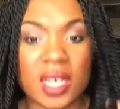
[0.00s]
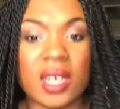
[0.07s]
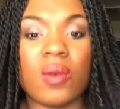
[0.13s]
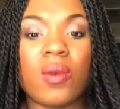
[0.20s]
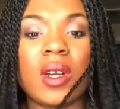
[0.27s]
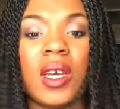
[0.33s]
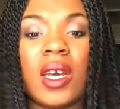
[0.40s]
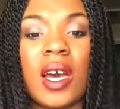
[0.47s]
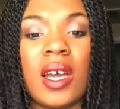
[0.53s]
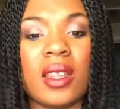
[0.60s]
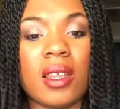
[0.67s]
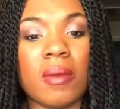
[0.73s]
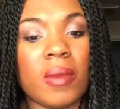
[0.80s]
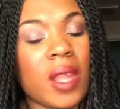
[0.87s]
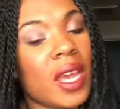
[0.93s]
I didn't want to cut
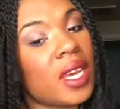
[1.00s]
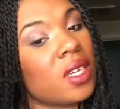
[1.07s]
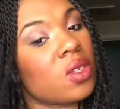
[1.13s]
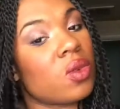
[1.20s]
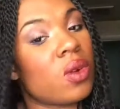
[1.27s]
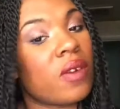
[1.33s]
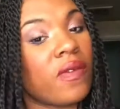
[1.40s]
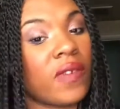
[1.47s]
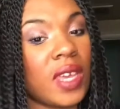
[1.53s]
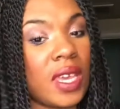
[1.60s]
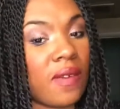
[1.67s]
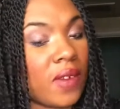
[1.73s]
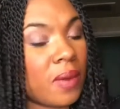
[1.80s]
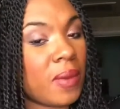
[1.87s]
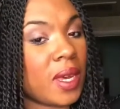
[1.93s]
them like sort of
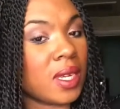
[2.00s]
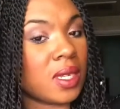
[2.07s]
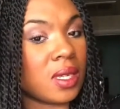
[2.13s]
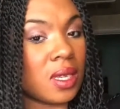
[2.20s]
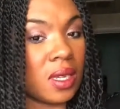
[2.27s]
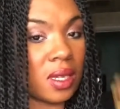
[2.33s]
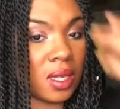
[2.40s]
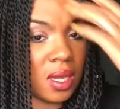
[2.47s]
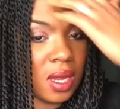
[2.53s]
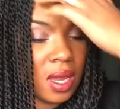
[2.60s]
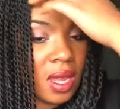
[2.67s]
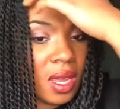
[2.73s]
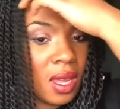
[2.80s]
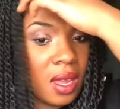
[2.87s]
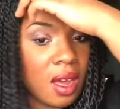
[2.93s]
even, because this
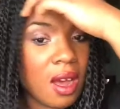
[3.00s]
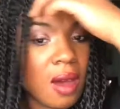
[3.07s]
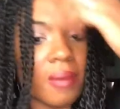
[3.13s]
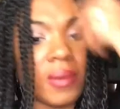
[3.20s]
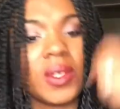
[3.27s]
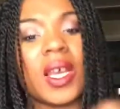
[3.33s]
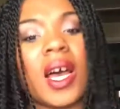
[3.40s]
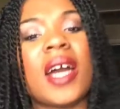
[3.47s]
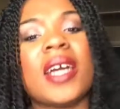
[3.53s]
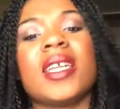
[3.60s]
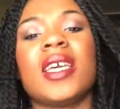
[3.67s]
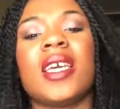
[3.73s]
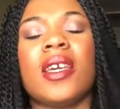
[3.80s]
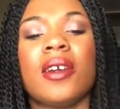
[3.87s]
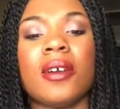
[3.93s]
side
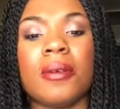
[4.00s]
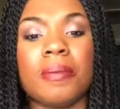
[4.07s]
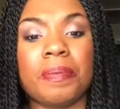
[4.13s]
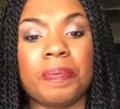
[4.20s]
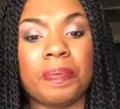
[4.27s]
here,